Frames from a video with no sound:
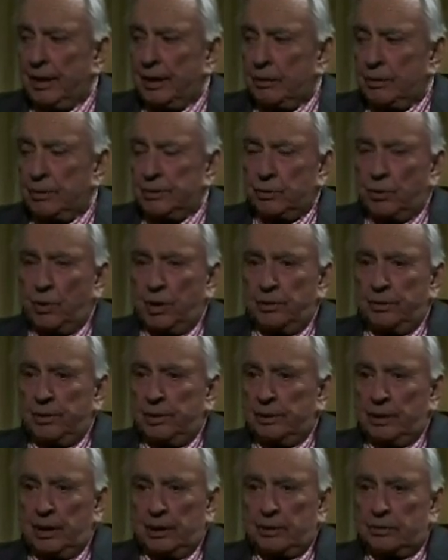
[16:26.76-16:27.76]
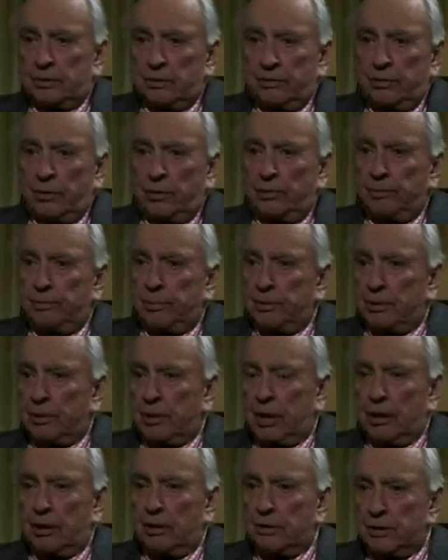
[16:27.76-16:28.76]
there was one electoral vote per
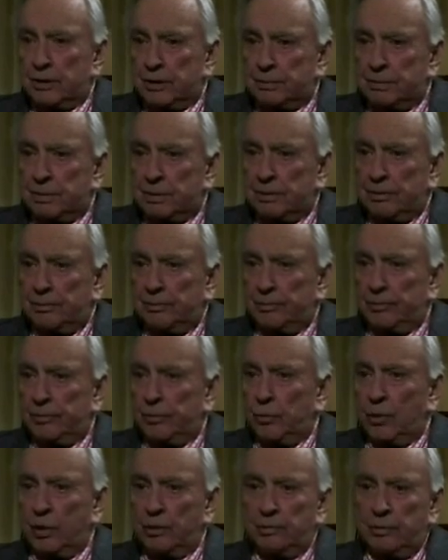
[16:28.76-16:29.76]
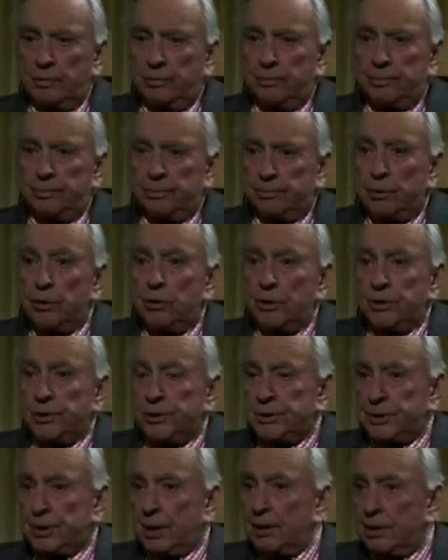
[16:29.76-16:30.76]
congressman, one per
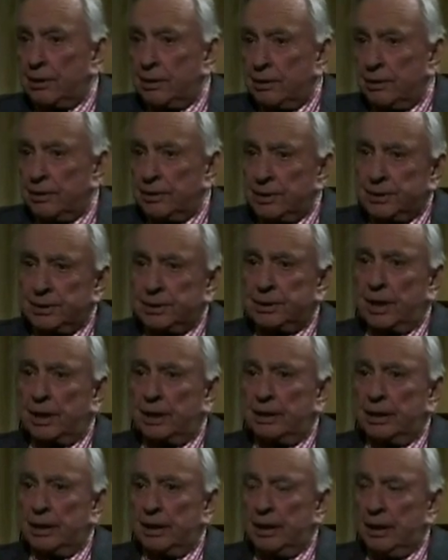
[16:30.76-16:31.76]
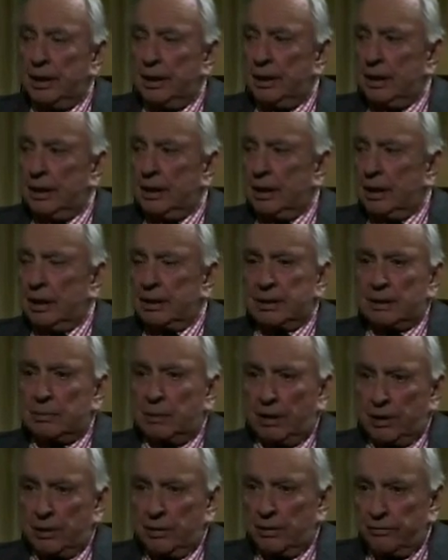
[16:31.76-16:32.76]
senator in the state, and some
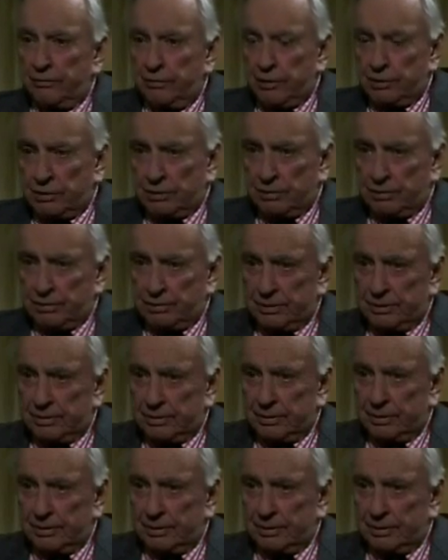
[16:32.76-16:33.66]
other officials.